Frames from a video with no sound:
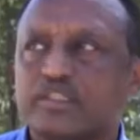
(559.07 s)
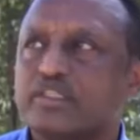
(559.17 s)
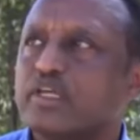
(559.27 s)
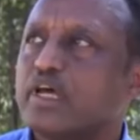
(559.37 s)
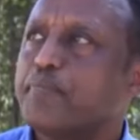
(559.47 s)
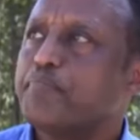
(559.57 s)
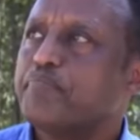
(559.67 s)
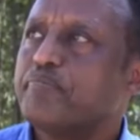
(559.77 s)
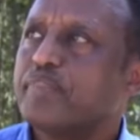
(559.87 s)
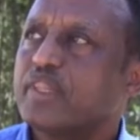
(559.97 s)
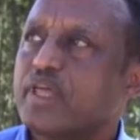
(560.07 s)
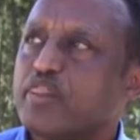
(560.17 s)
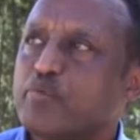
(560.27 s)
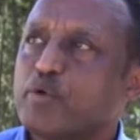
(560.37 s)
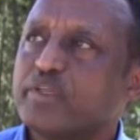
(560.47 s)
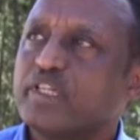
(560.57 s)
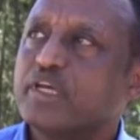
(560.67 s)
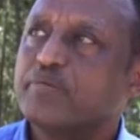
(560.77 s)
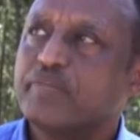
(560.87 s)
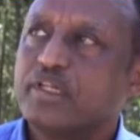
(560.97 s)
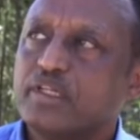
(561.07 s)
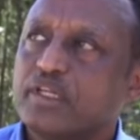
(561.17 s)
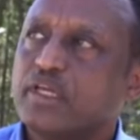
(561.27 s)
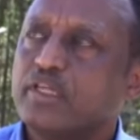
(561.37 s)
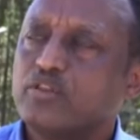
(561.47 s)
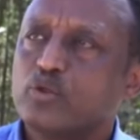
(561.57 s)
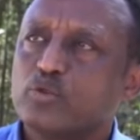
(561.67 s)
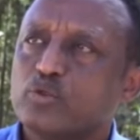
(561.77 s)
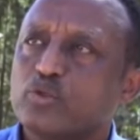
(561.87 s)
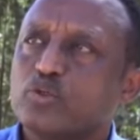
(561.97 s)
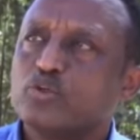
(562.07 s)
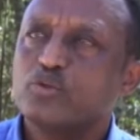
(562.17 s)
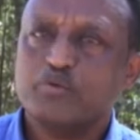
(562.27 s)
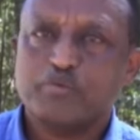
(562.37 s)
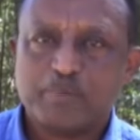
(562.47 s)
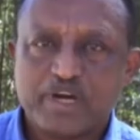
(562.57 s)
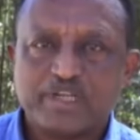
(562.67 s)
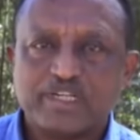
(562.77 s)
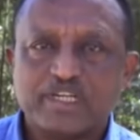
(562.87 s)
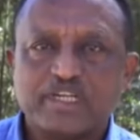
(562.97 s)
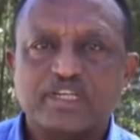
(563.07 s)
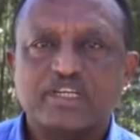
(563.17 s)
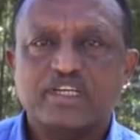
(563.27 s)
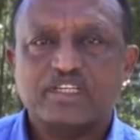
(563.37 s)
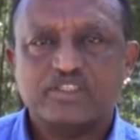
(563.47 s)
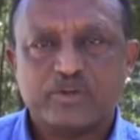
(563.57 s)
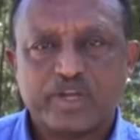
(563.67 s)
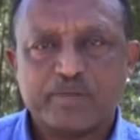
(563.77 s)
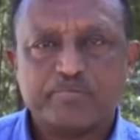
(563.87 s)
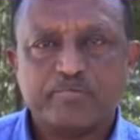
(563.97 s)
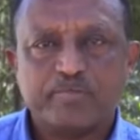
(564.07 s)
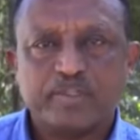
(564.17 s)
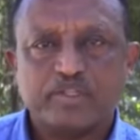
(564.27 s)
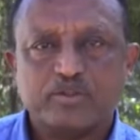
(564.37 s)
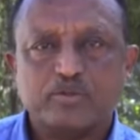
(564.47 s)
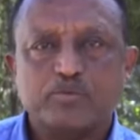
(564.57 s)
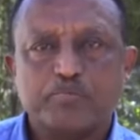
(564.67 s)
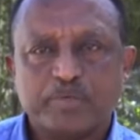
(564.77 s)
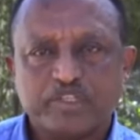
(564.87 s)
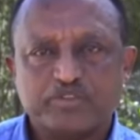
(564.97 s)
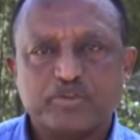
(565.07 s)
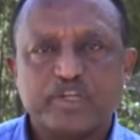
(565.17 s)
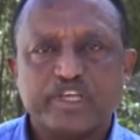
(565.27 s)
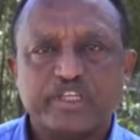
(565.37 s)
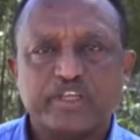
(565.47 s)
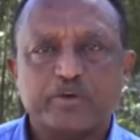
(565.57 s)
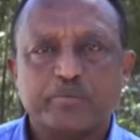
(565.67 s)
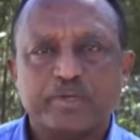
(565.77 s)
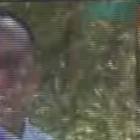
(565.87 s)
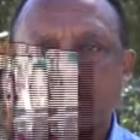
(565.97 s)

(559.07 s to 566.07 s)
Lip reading: At the moment I'm in Ntoto Park, so come to peaceful Ethiopia.